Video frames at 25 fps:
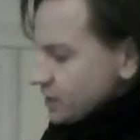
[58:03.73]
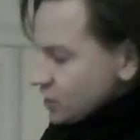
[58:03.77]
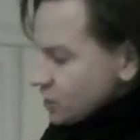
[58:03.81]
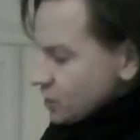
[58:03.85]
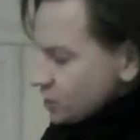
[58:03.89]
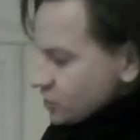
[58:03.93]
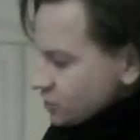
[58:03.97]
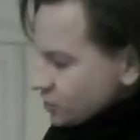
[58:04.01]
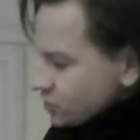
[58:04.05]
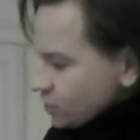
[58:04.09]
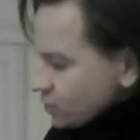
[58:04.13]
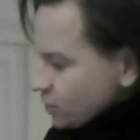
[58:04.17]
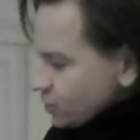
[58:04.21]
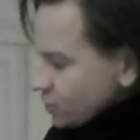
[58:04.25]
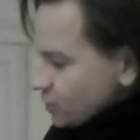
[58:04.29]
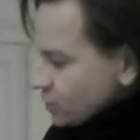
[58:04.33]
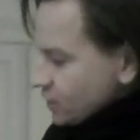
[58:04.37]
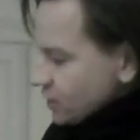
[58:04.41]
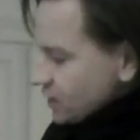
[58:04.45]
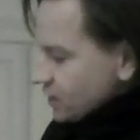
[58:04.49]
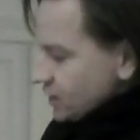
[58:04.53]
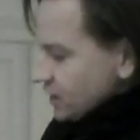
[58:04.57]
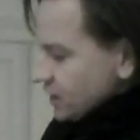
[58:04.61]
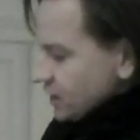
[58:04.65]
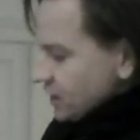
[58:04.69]
So
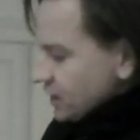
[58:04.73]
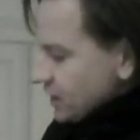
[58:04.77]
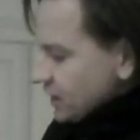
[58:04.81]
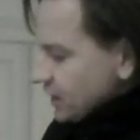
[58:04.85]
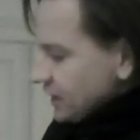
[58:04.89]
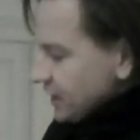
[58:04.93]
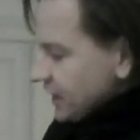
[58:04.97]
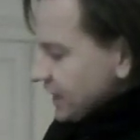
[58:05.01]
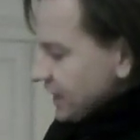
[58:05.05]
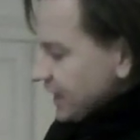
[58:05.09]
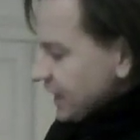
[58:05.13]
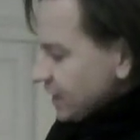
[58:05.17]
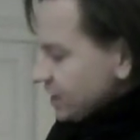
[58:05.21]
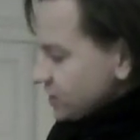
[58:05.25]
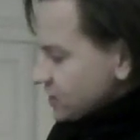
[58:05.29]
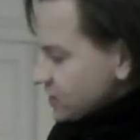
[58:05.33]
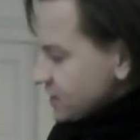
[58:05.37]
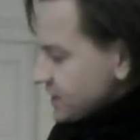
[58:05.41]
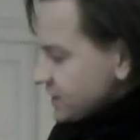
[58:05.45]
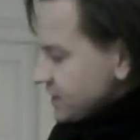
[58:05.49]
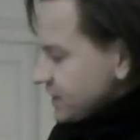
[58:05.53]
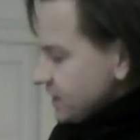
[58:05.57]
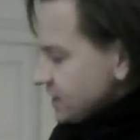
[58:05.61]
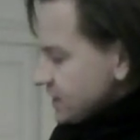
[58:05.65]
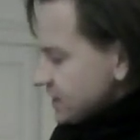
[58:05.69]

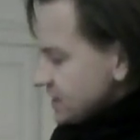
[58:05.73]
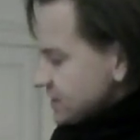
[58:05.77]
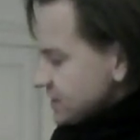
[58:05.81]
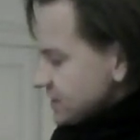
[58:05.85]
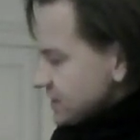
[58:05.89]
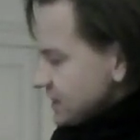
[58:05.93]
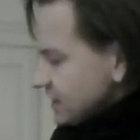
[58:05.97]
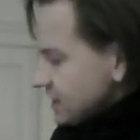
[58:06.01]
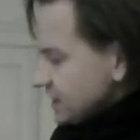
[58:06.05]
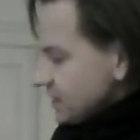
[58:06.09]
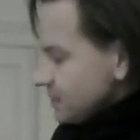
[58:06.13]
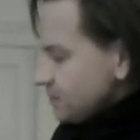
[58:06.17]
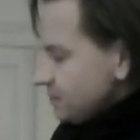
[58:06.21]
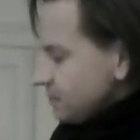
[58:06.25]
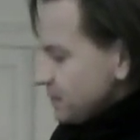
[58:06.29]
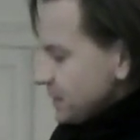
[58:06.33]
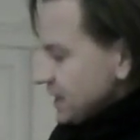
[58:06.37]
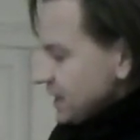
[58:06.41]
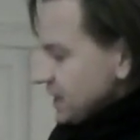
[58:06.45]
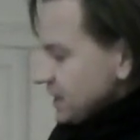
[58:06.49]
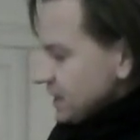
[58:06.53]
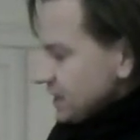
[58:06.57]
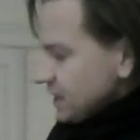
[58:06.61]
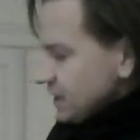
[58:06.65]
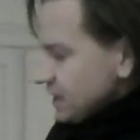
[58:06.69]
actually the center
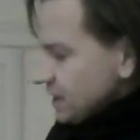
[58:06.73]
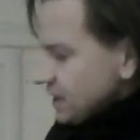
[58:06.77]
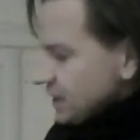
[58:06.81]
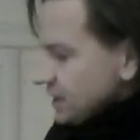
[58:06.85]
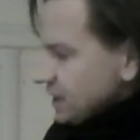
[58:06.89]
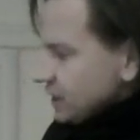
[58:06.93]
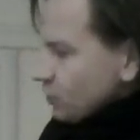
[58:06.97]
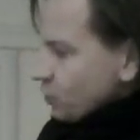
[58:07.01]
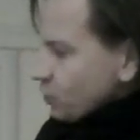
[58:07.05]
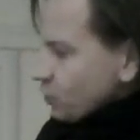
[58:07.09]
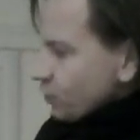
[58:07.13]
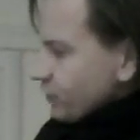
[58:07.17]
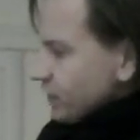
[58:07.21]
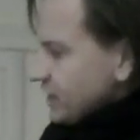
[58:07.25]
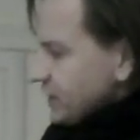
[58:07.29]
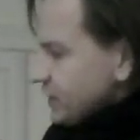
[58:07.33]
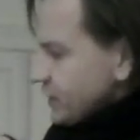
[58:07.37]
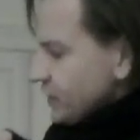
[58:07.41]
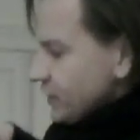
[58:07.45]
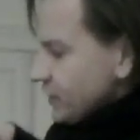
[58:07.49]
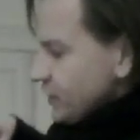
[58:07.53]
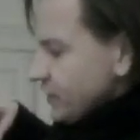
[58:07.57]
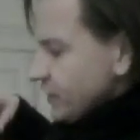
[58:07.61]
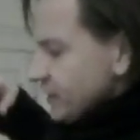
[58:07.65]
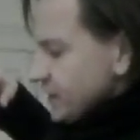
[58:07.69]
back over
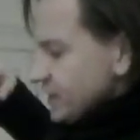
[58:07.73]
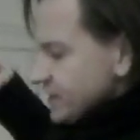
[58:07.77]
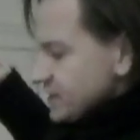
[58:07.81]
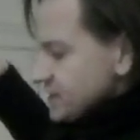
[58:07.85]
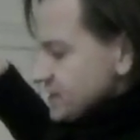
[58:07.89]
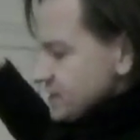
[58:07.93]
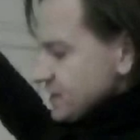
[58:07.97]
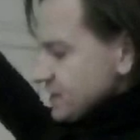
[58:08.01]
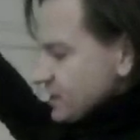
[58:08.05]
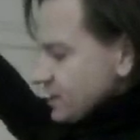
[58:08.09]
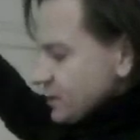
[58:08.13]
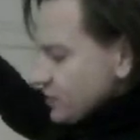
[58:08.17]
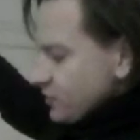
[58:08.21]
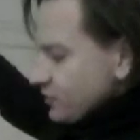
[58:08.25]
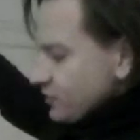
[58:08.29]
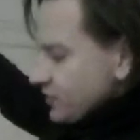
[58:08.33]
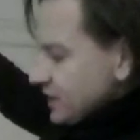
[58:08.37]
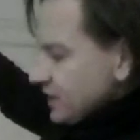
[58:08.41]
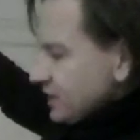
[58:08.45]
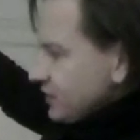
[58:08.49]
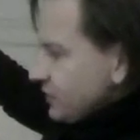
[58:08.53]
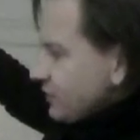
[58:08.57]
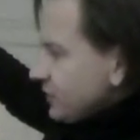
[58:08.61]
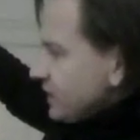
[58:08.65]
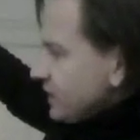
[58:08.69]
here is in thread
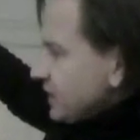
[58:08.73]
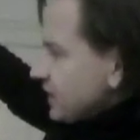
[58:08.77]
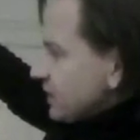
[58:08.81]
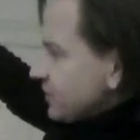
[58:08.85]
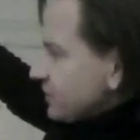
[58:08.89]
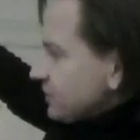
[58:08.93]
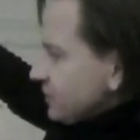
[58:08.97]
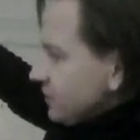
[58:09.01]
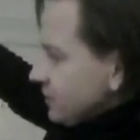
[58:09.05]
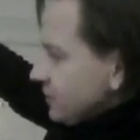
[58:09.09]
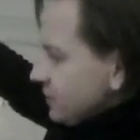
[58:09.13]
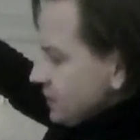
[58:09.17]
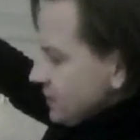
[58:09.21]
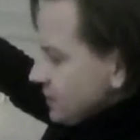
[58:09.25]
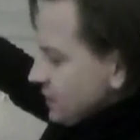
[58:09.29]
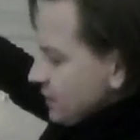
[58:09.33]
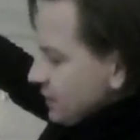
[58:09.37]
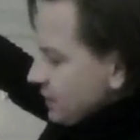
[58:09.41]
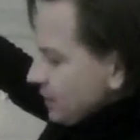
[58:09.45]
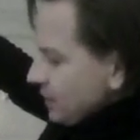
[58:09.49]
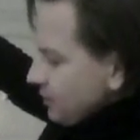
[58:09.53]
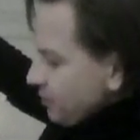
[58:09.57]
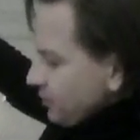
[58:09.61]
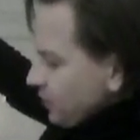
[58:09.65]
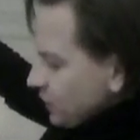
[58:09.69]
direction,
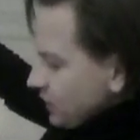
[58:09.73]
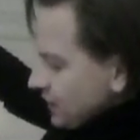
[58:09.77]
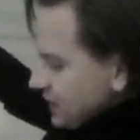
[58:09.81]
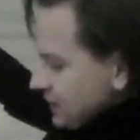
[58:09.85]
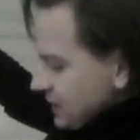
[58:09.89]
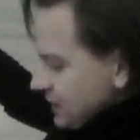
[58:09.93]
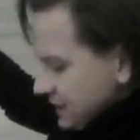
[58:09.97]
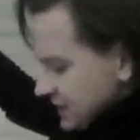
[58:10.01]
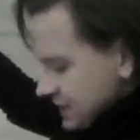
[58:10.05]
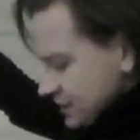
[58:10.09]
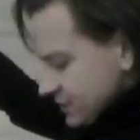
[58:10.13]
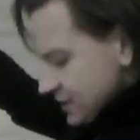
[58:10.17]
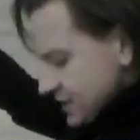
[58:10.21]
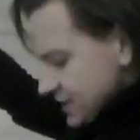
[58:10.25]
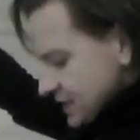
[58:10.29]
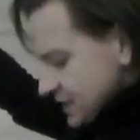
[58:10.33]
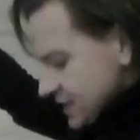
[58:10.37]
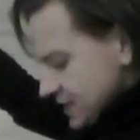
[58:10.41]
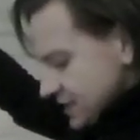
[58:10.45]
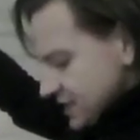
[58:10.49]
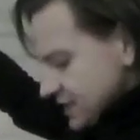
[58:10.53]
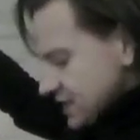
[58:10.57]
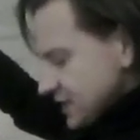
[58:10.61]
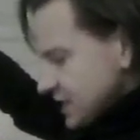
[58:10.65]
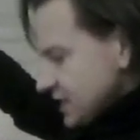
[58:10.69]
but here it
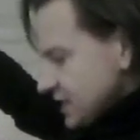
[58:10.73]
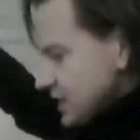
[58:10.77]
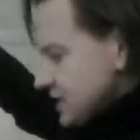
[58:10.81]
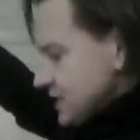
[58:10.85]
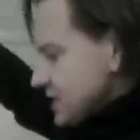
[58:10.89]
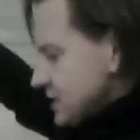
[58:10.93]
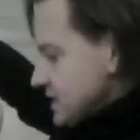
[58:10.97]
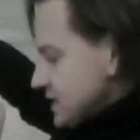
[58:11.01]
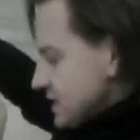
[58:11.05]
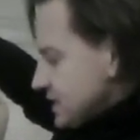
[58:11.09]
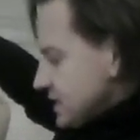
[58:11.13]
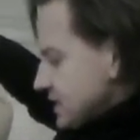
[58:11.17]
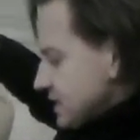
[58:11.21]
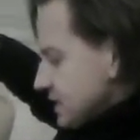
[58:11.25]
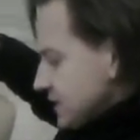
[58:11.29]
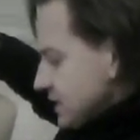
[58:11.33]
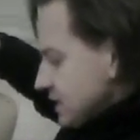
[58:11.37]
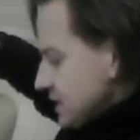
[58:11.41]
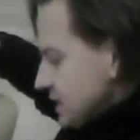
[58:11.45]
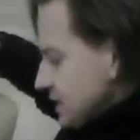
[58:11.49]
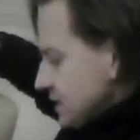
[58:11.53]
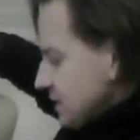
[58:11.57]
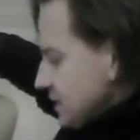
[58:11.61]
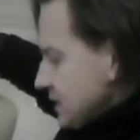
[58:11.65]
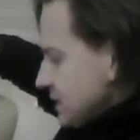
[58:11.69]
tilts
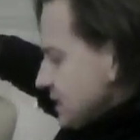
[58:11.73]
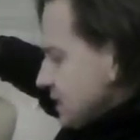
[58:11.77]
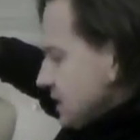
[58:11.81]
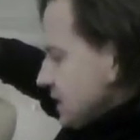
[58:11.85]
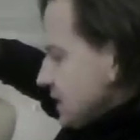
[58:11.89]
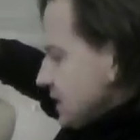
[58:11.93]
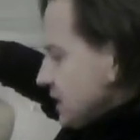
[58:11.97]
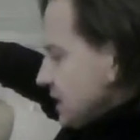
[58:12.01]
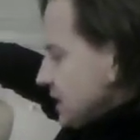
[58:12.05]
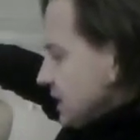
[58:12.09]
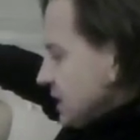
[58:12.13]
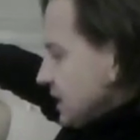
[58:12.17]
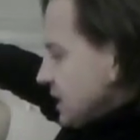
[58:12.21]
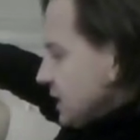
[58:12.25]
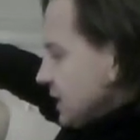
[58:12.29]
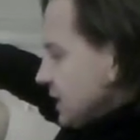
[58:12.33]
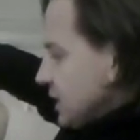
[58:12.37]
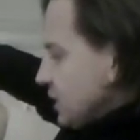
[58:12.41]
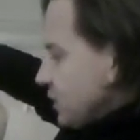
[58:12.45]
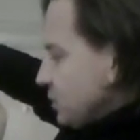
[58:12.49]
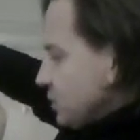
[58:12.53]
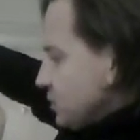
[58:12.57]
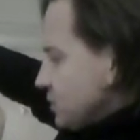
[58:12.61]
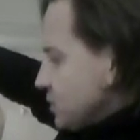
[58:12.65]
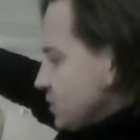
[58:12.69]

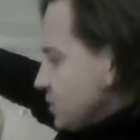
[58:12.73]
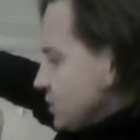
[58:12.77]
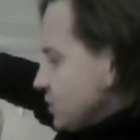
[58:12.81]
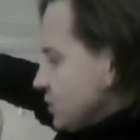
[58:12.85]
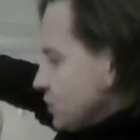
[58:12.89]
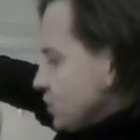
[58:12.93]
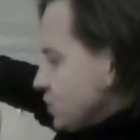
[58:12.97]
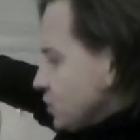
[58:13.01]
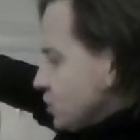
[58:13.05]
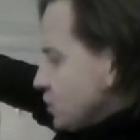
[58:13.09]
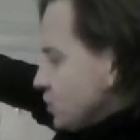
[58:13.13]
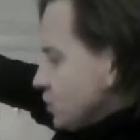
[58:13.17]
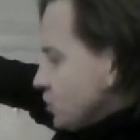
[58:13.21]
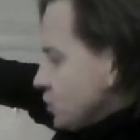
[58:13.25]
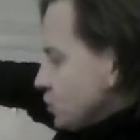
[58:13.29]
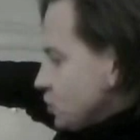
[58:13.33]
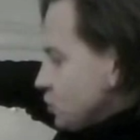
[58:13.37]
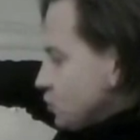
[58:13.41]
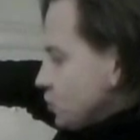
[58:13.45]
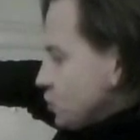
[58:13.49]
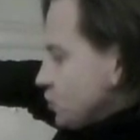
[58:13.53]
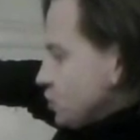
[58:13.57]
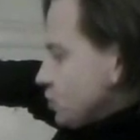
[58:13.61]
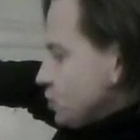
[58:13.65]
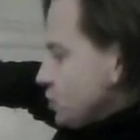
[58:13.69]
out
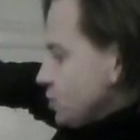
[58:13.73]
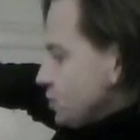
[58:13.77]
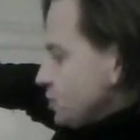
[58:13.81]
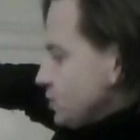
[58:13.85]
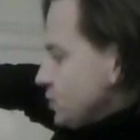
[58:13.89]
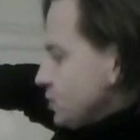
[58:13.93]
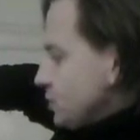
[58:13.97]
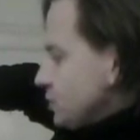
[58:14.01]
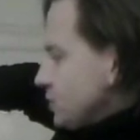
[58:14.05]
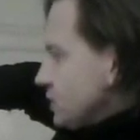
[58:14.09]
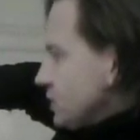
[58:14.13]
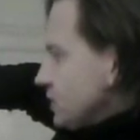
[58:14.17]
to